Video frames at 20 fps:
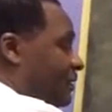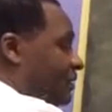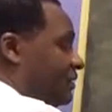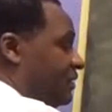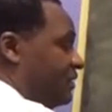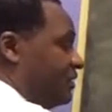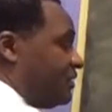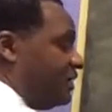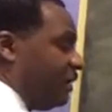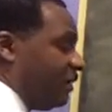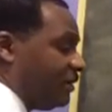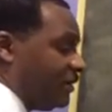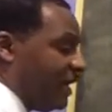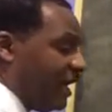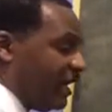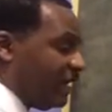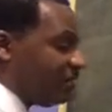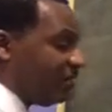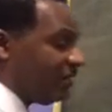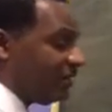to show
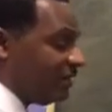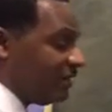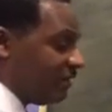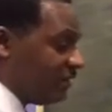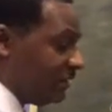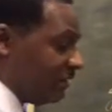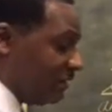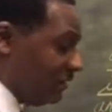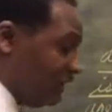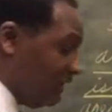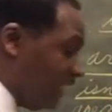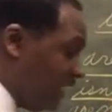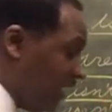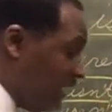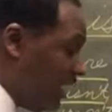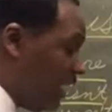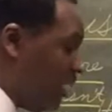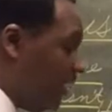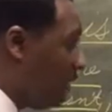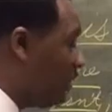that.
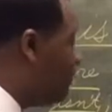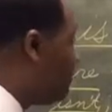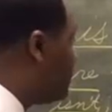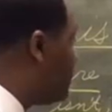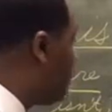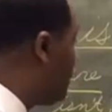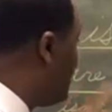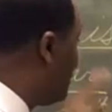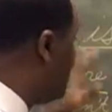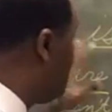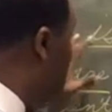The two